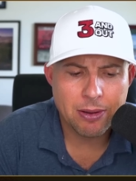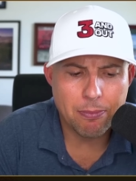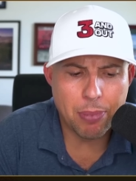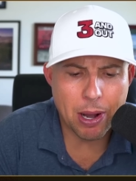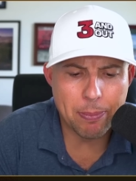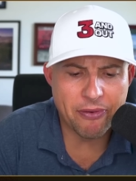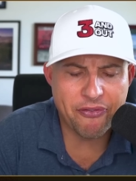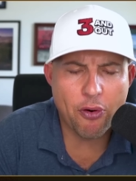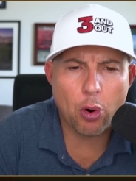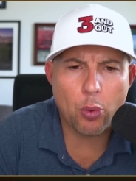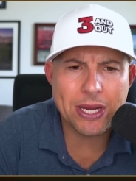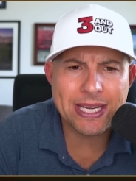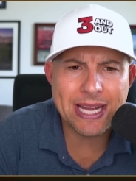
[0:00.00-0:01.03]
But before
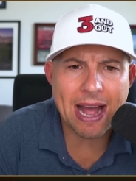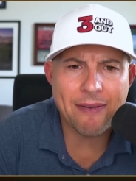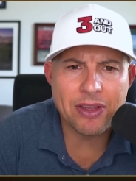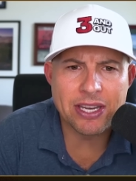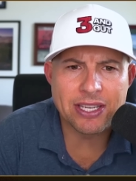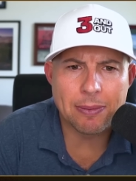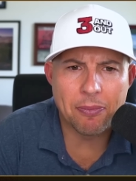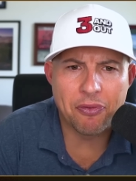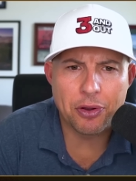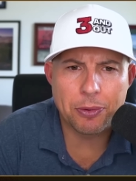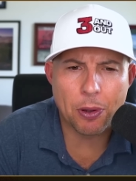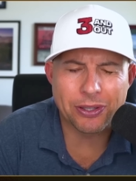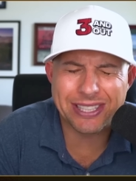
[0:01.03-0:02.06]
we dive into some
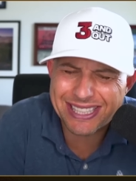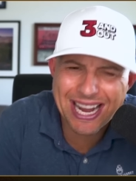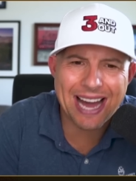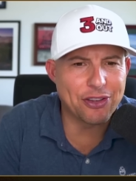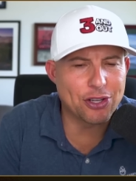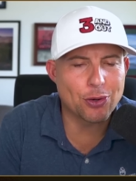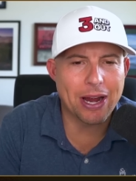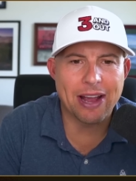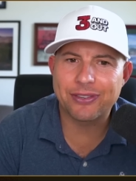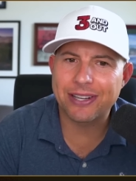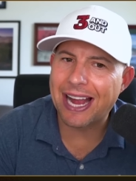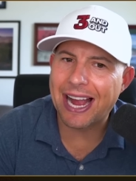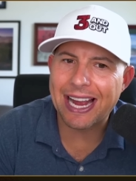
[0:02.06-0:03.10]
football, like, God, the draft,
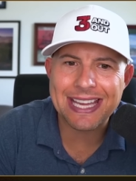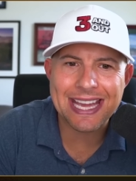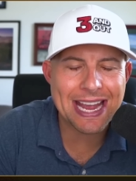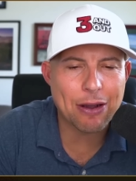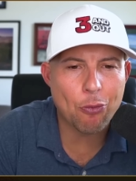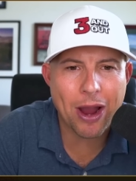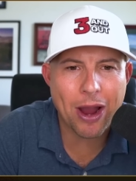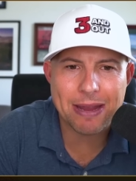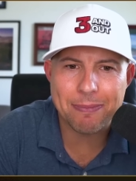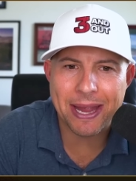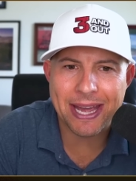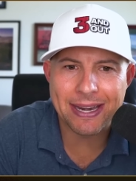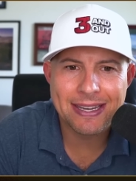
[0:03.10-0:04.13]
I, I can't wait,
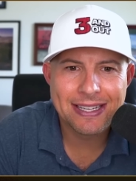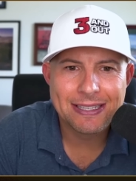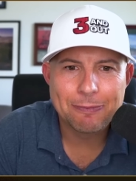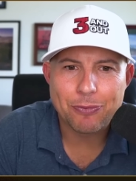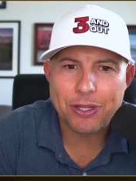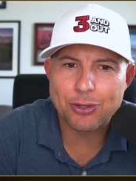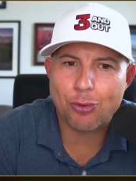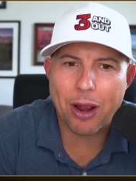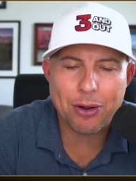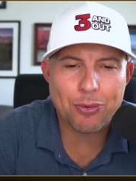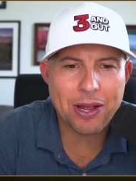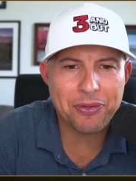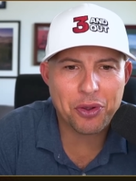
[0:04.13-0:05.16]
man. It's right
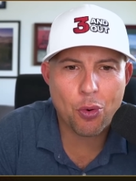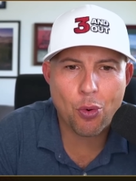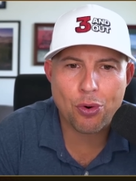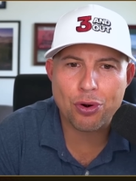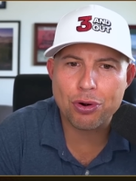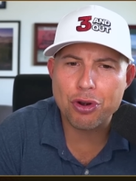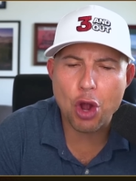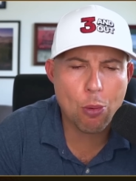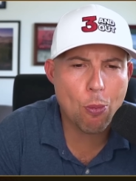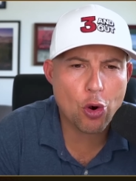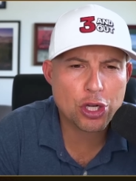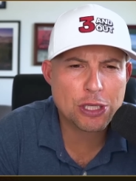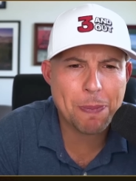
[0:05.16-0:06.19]
around the corner. No
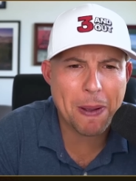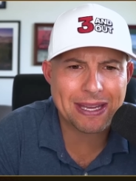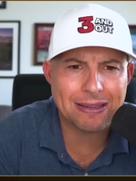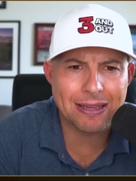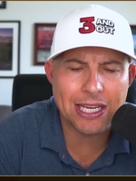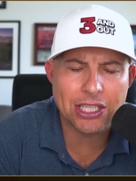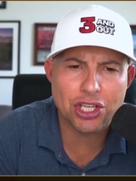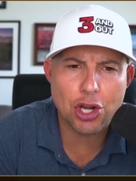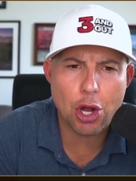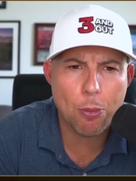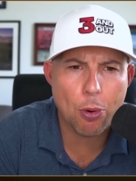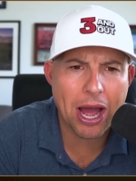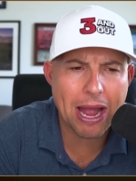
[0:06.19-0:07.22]
more speculation, no
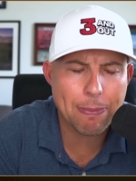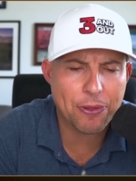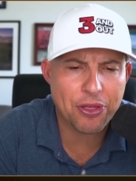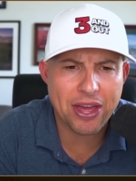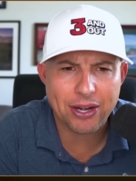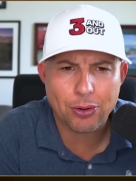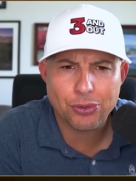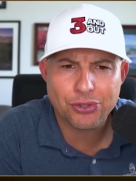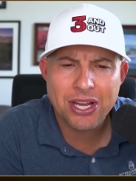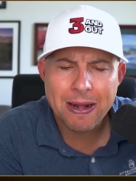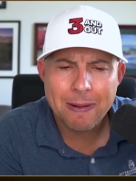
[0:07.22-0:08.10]
more hypotheticals.